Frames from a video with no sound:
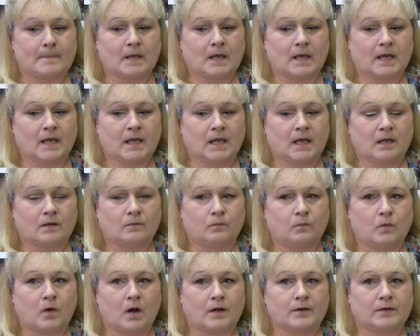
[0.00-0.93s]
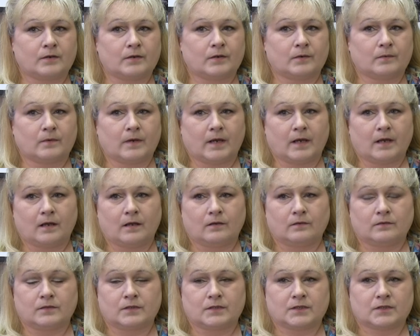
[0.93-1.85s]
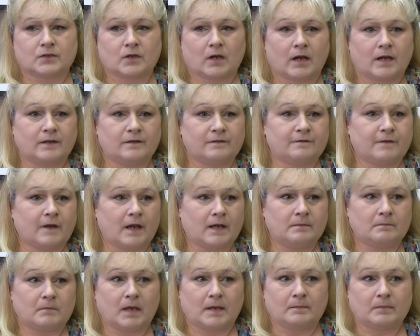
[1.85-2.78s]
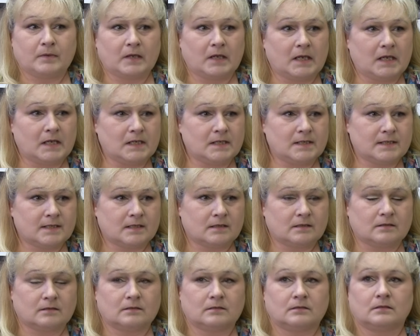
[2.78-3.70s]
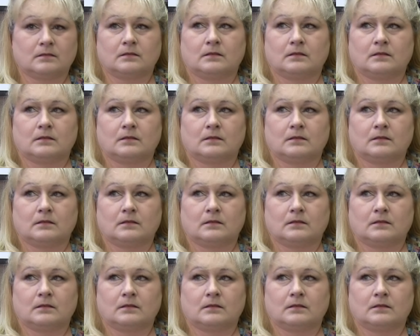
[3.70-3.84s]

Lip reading: I had wandered around just trying to find my place, and